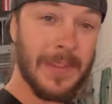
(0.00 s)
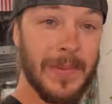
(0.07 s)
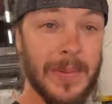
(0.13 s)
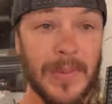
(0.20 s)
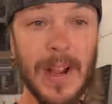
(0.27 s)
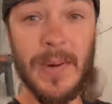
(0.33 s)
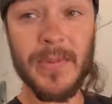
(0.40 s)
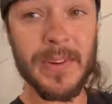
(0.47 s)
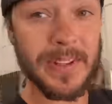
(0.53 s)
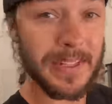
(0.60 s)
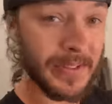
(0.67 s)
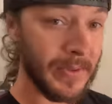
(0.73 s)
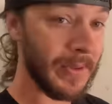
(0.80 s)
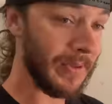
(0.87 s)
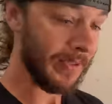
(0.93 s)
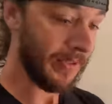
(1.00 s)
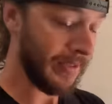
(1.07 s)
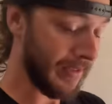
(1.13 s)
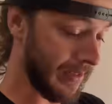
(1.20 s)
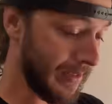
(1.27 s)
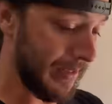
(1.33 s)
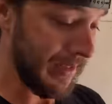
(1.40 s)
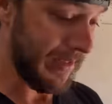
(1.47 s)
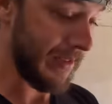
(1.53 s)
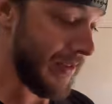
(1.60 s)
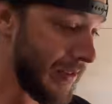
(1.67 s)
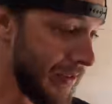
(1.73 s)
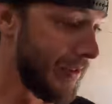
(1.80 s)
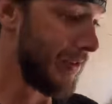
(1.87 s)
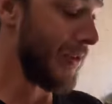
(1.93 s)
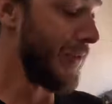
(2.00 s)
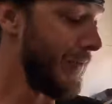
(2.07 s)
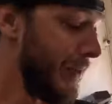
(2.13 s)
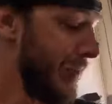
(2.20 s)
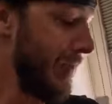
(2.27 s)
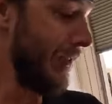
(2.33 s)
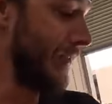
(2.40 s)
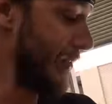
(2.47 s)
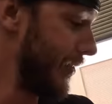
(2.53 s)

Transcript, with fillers: Let me grab one of these rollers. So again, all this hopefully makes a